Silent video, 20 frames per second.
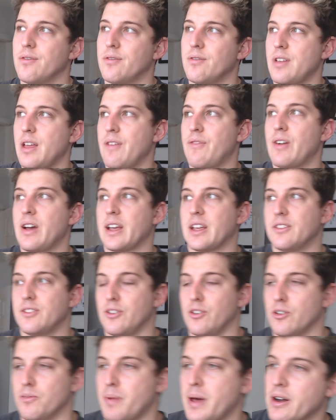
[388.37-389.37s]
if I
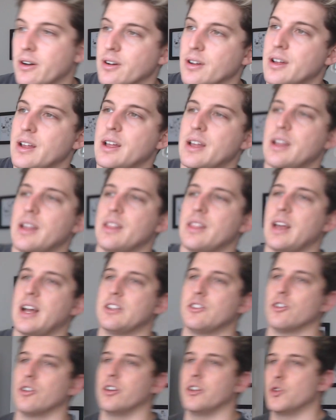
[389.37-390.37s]
continue to pet her, I
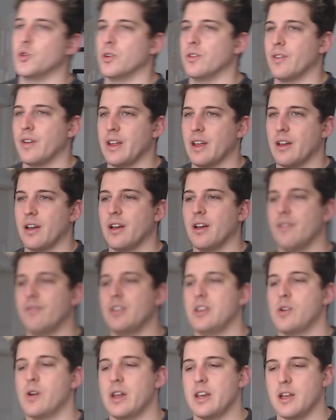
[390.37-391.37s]
turned it into a
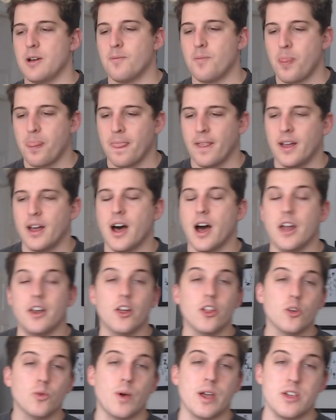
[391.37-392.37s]
video idea.
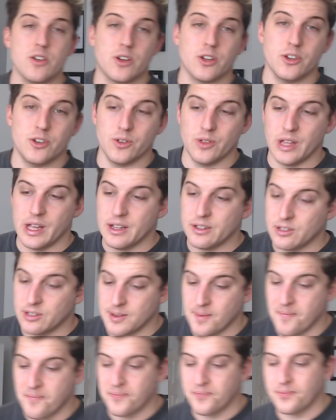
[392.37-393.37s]
Another way you could do this
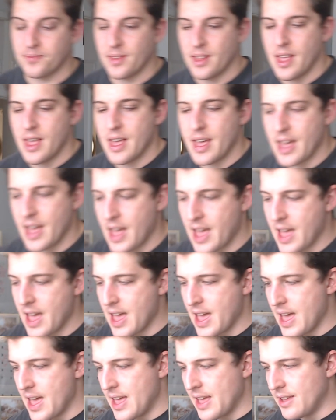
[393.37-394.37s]

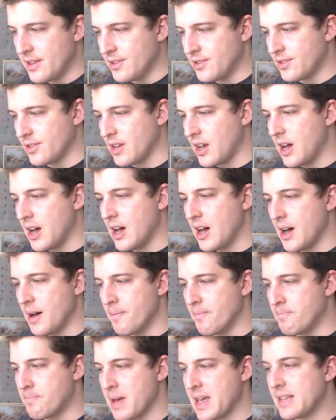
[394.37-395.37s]
is
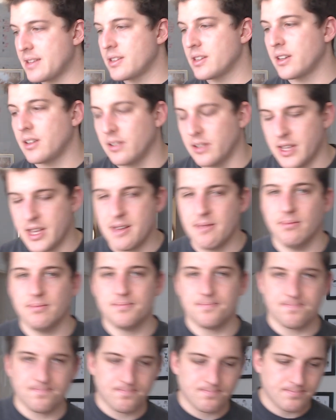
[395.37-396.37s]
basically
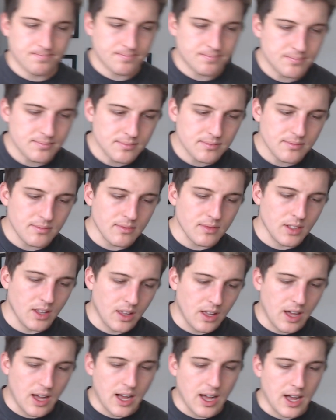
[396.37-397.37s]

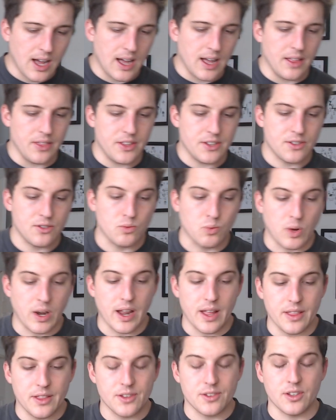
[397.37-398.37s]
this
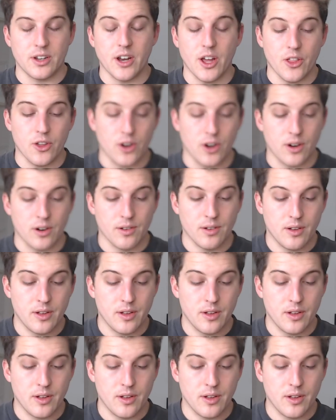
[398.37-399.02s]
is another.